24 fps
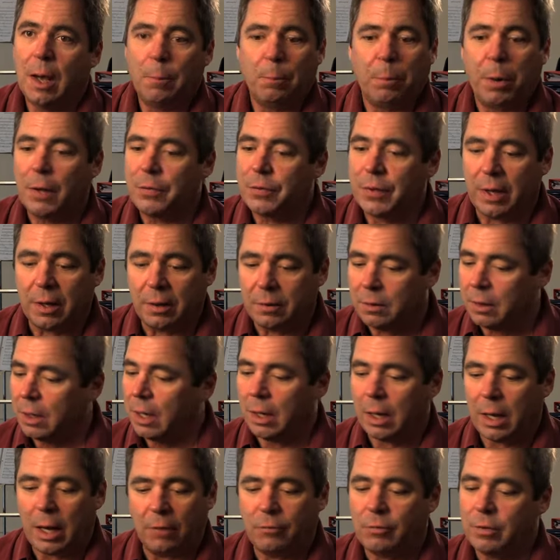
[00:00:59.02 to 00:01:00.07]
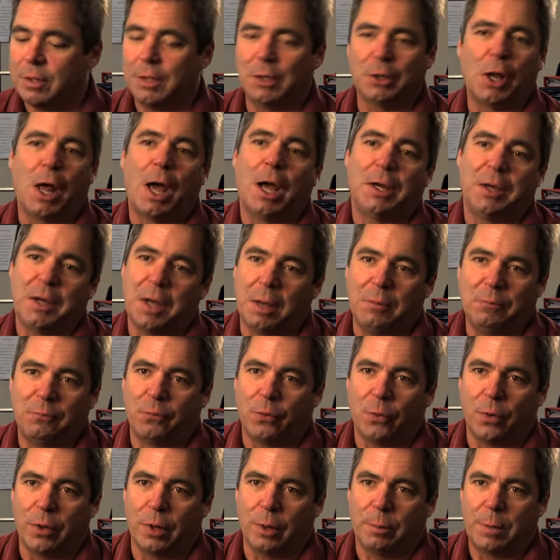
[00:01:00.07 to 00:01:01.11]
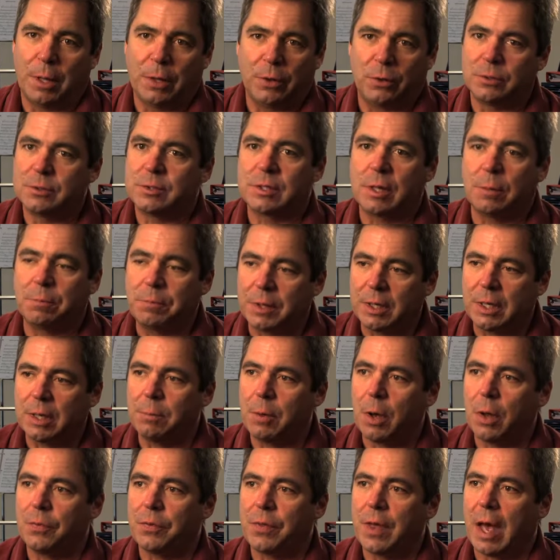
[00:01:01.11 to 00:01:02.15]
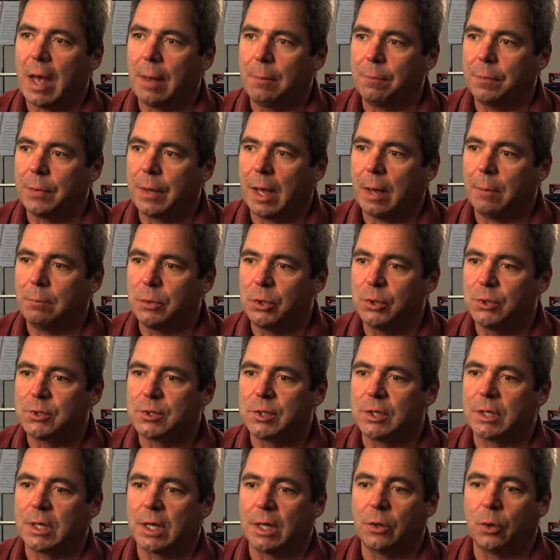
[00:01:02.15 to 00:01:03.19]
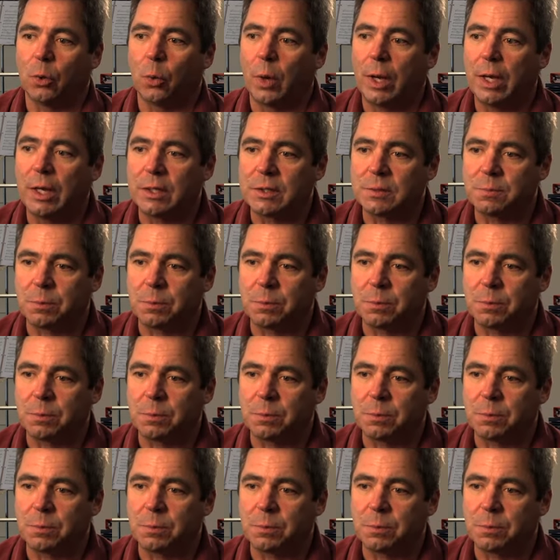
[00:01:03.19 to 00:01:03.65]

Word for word: but they everything lined up for them, and there's something about that that music and the way it's